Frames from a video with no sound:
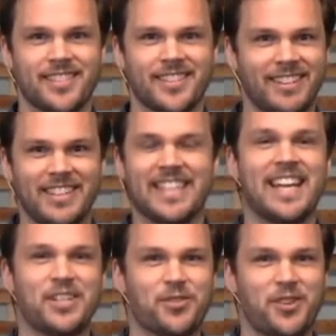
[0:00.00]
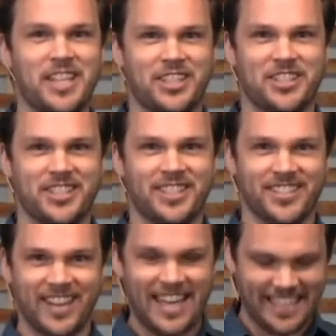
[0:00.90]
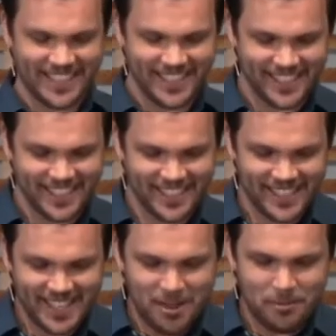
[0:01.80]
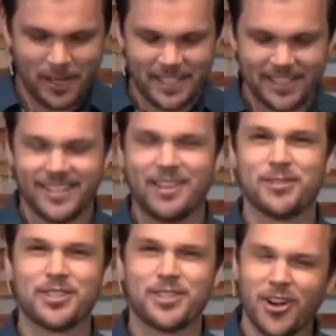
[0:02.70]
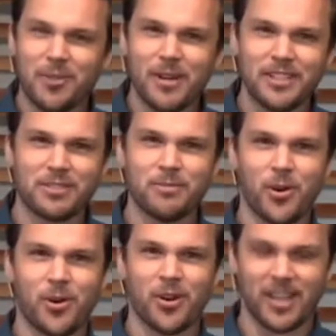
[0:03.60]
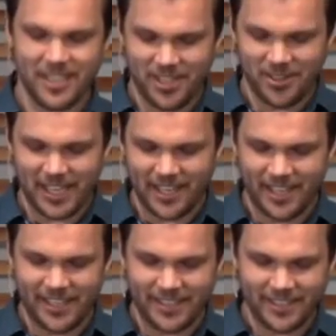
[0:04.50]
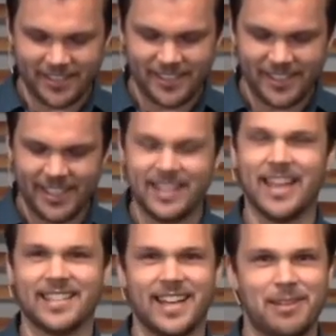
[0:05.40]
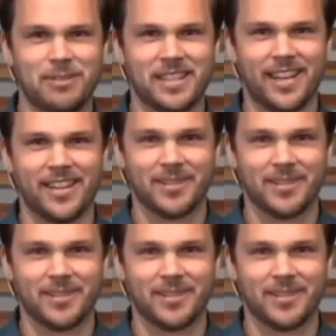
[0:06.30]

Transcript: Uh, to catch fish, right? But there was so much more going on in that time together.